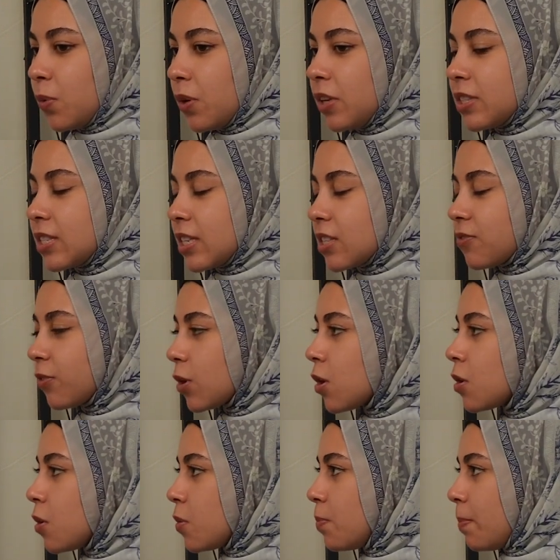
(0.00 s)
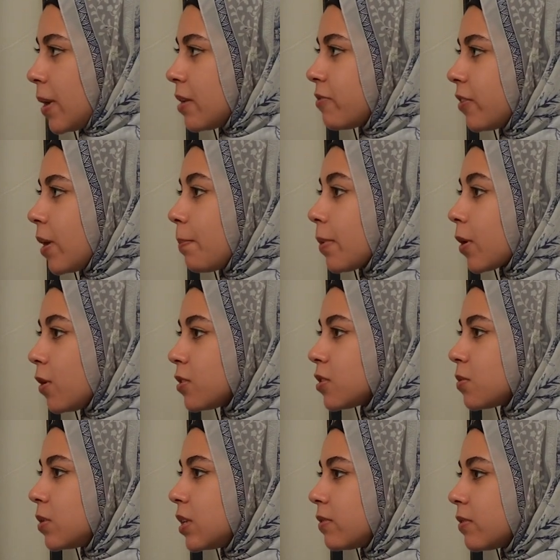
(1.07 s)
it's for our own benefit, but
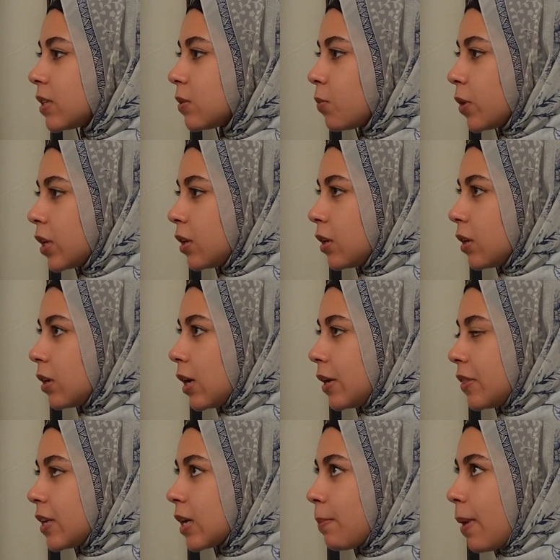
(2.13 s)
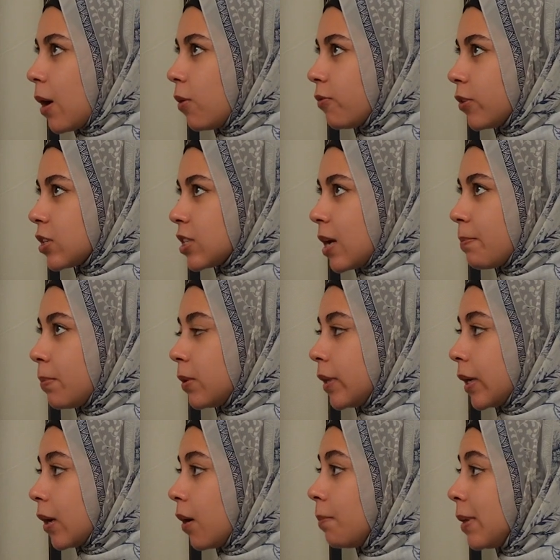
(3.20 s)
also even when I think about, for example,
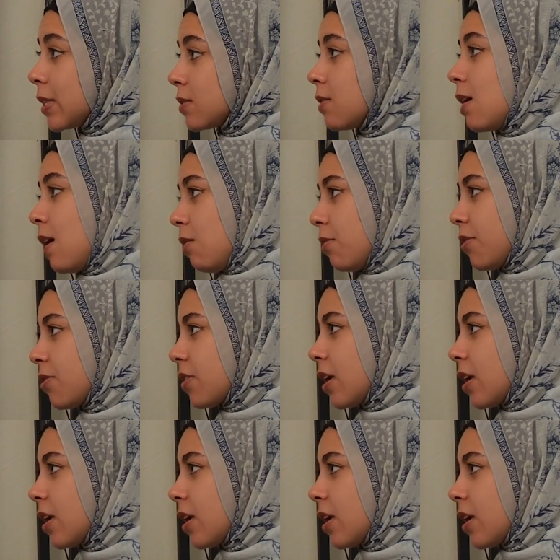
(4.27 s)
like our mental health.